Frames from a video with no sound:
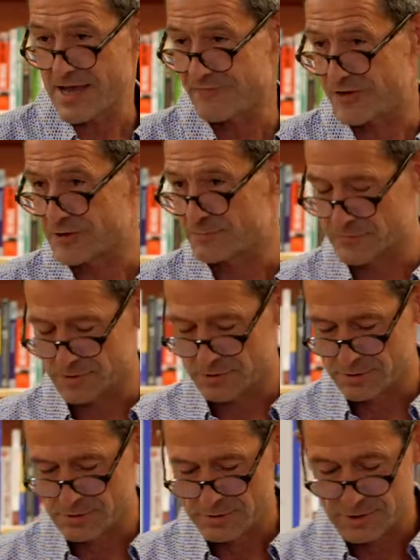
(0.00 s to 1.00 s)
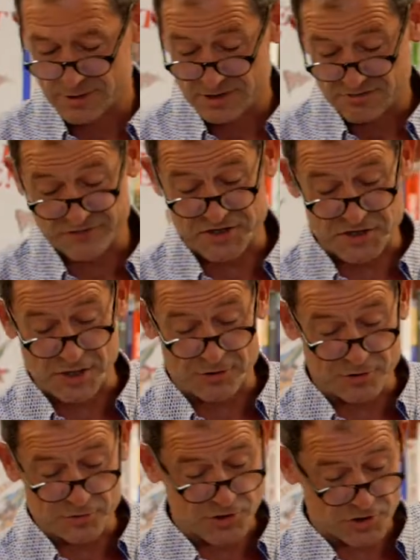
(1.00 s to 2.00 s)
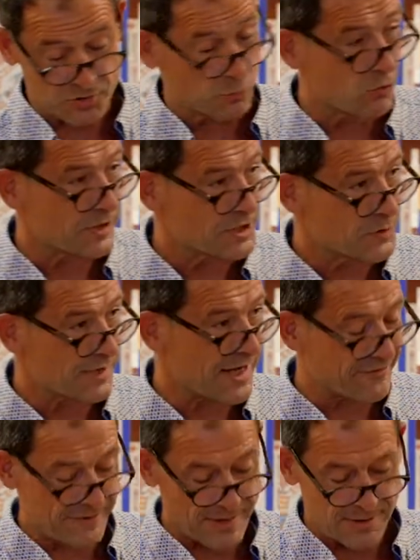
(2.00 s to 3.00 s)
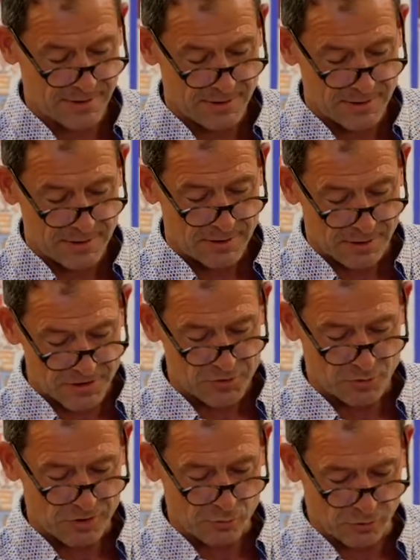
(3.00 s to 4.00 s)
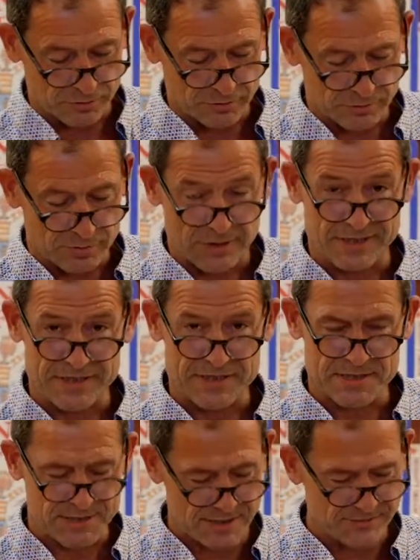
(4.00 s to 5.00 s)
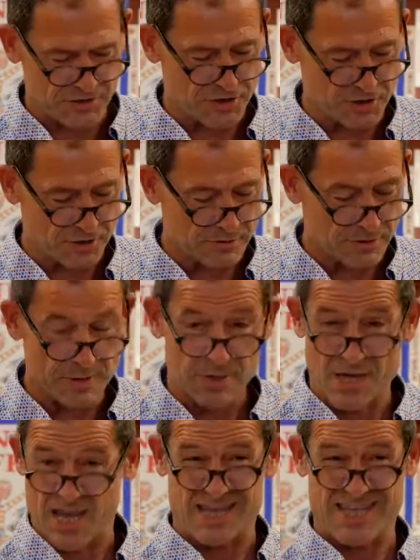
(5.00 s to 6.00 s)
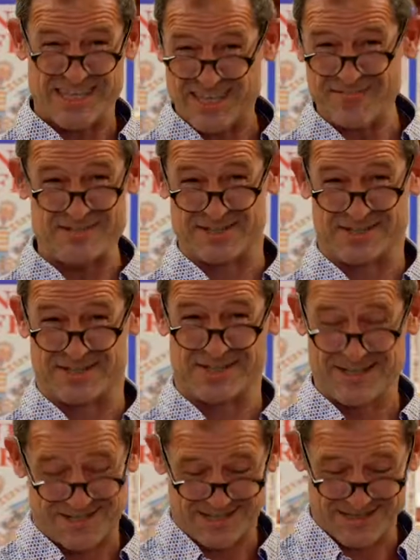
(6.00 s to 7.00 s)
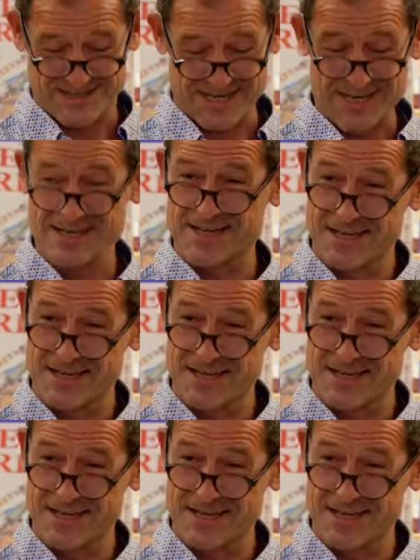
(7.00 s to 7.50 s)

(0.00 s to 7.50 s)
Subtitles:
Ever. In Visco, you just walk into a cafe, ask what you want, and it's given to you. Given. See?